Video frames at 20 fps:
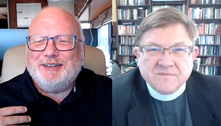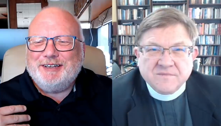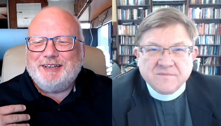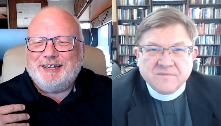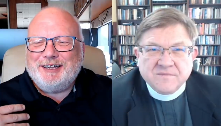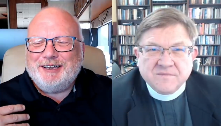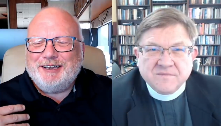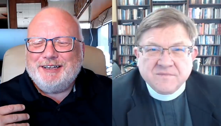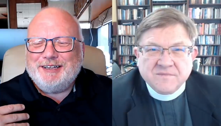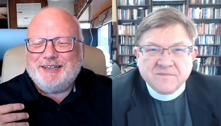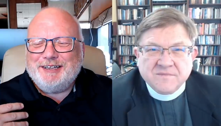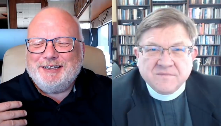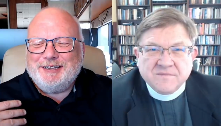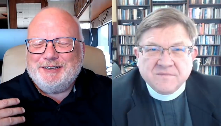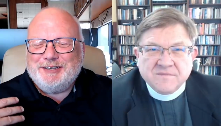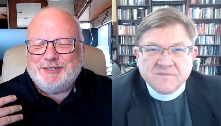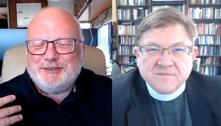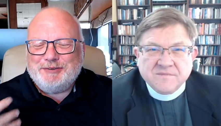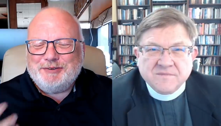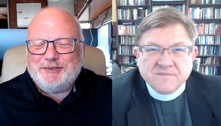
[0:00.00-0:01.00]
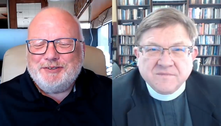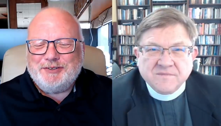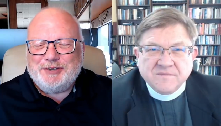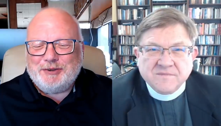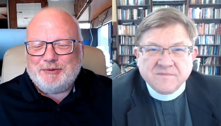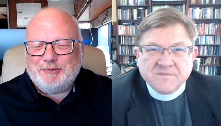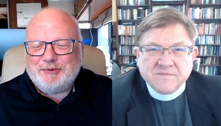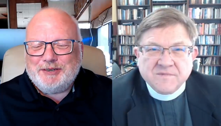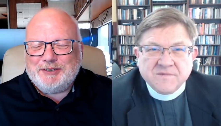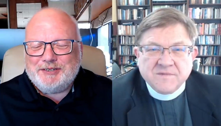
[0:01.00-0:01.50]
Speaker 1: uh, in doing so,
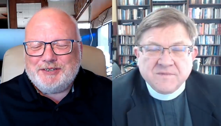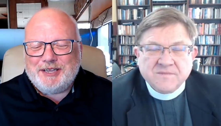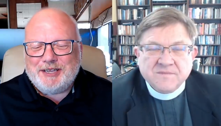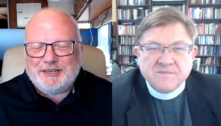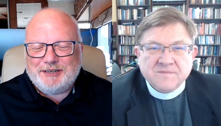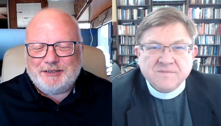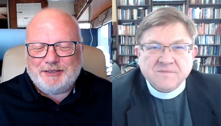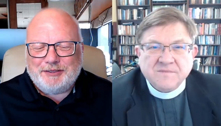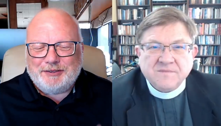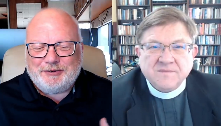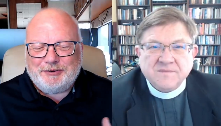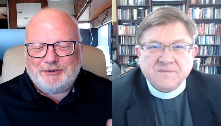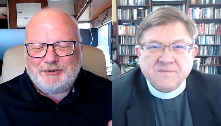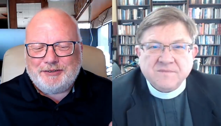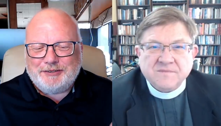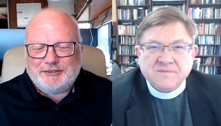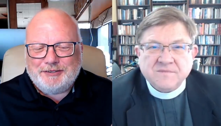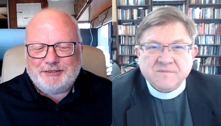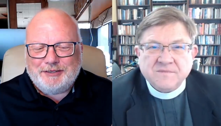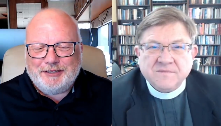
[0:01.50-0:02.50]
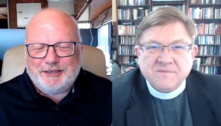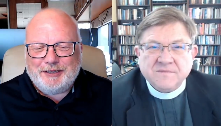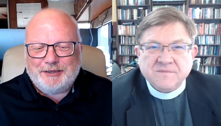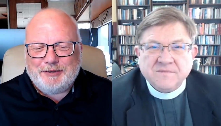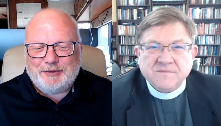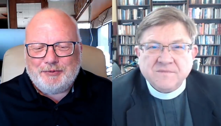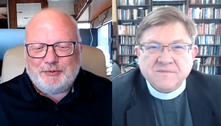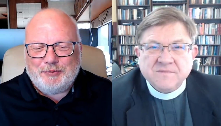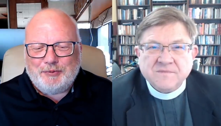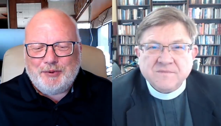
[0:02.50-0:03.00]
we just had to learn that
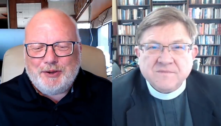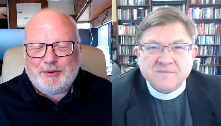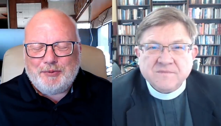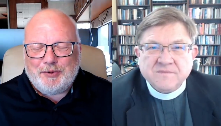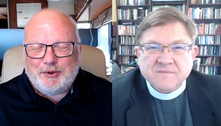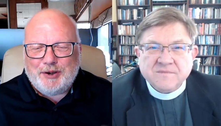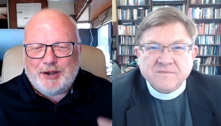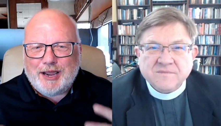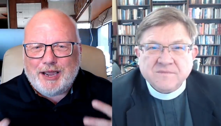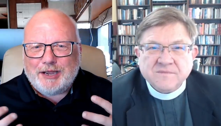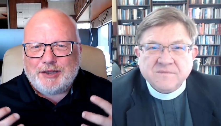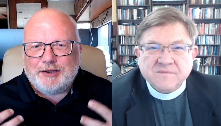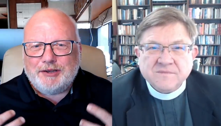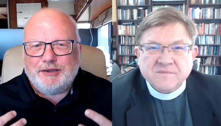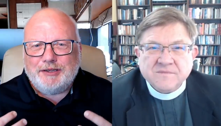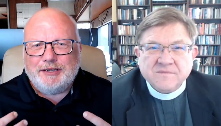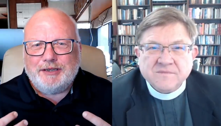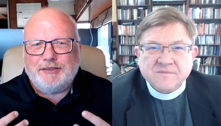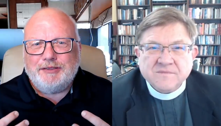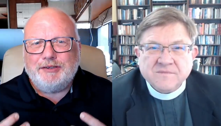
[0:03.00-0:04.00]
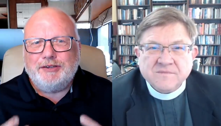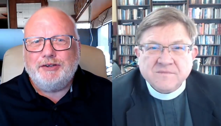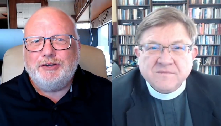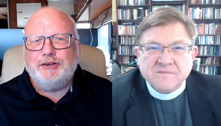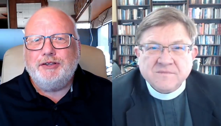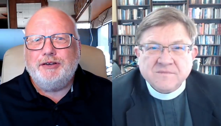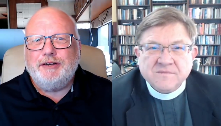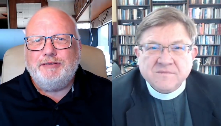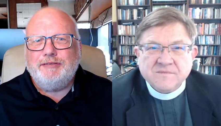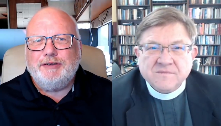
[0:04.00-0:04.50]
we were not going to get the good
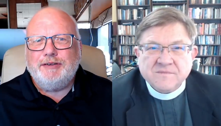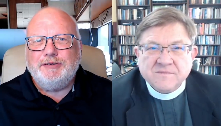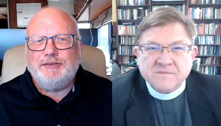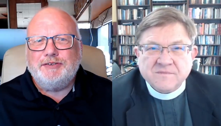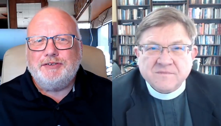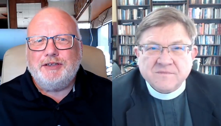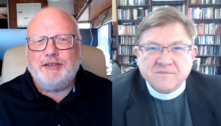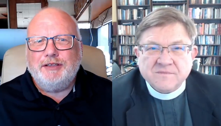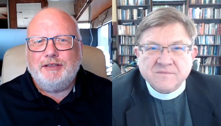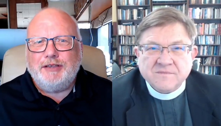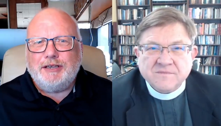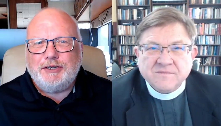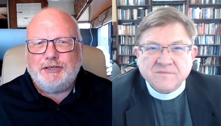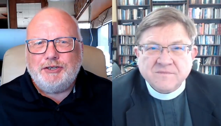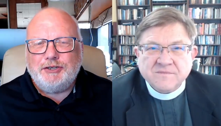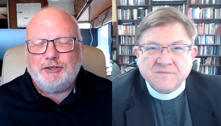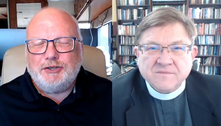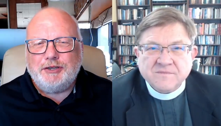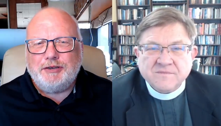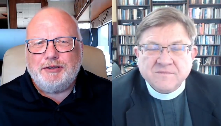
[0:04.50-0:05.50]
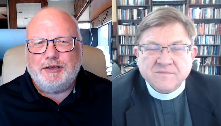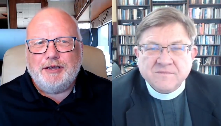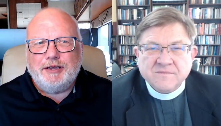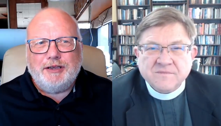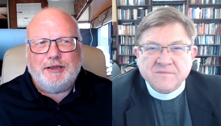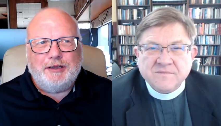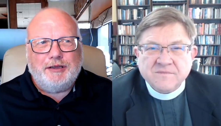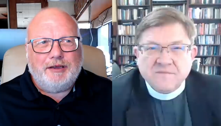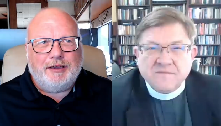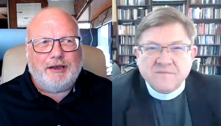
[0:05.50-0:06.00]
interviews unless you could.
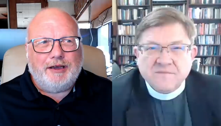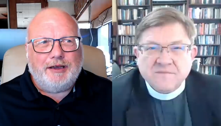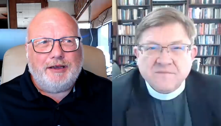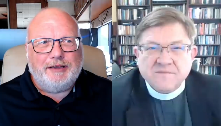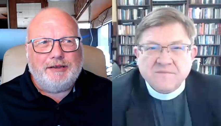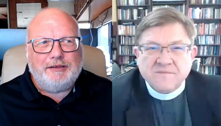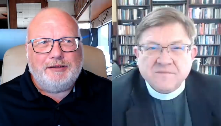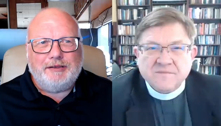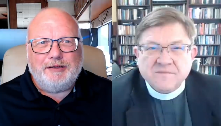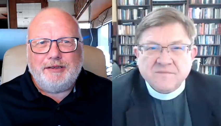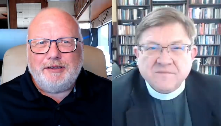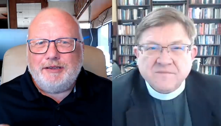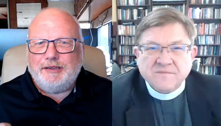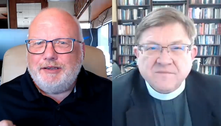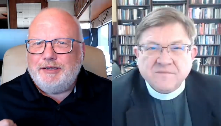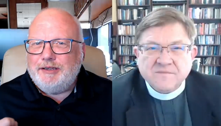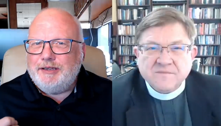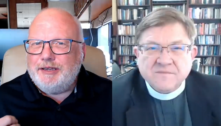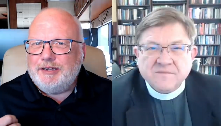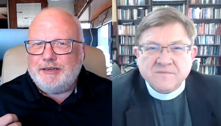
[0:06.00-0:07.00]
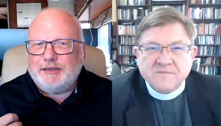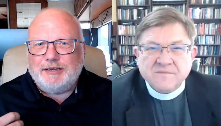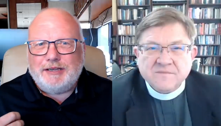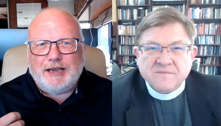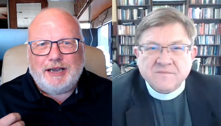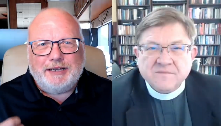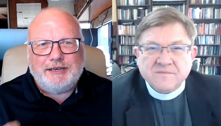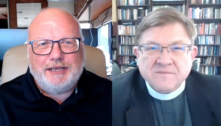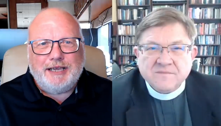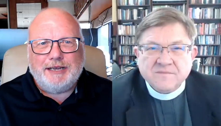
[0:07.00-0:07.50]
Uh, get in
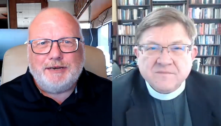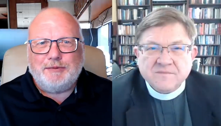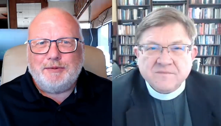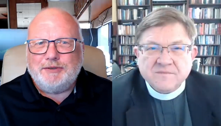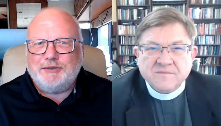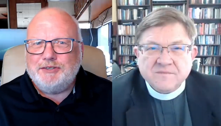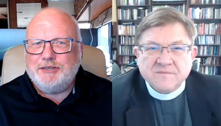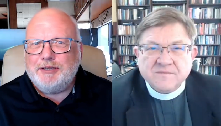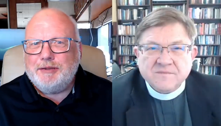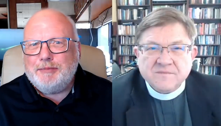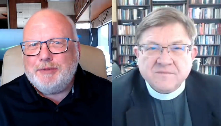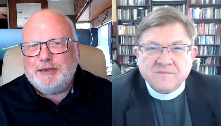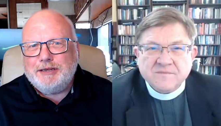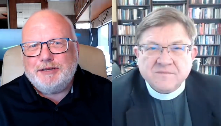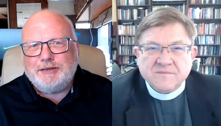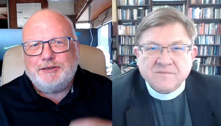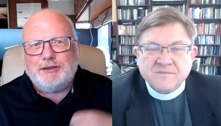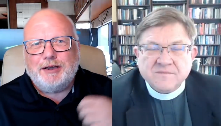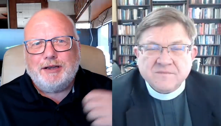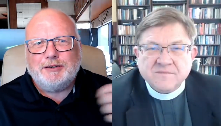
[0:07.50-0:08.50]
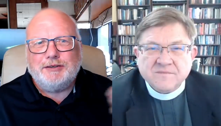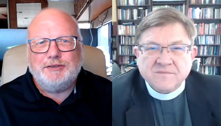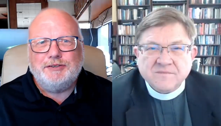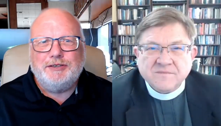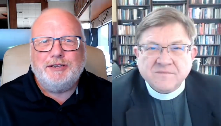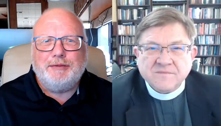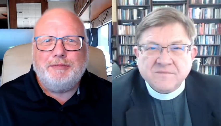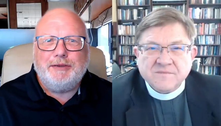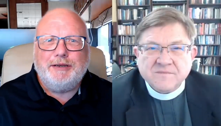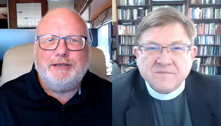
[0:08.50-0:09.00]
contact with somebody, to talk to
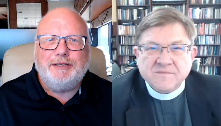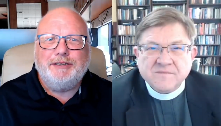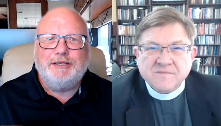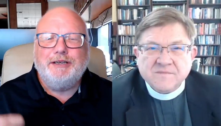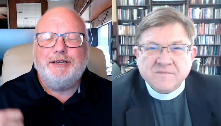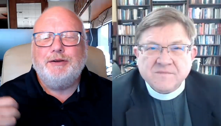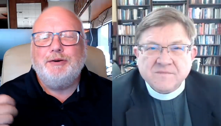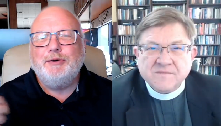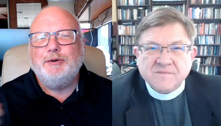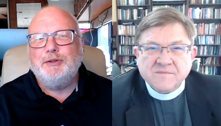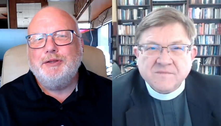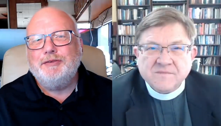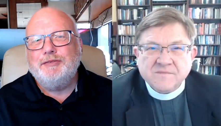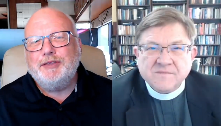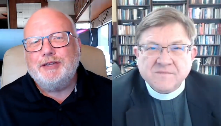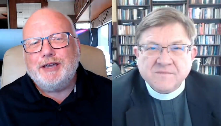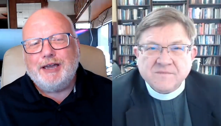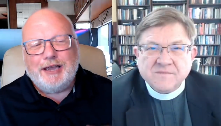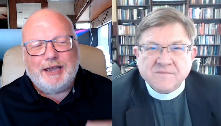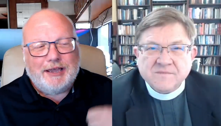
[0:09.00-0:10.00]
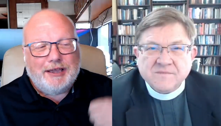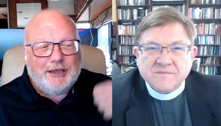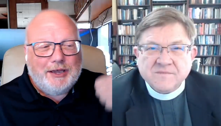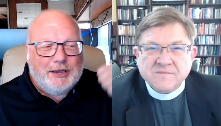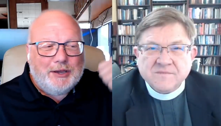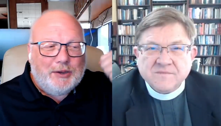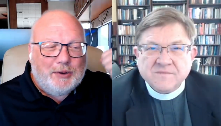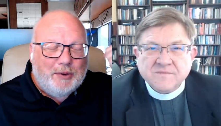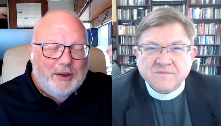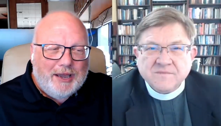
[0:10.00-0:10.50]
somebody, to get a hold of the guy
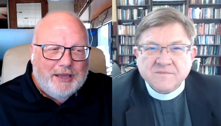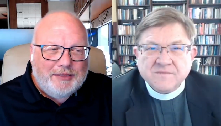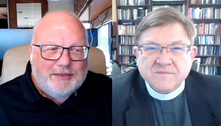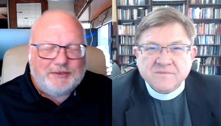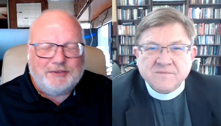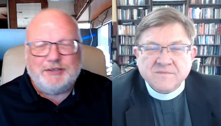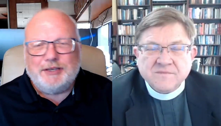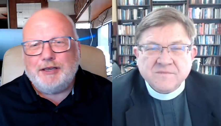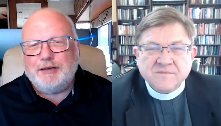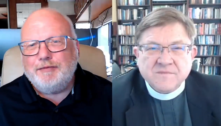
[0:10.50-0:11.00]
who had the cell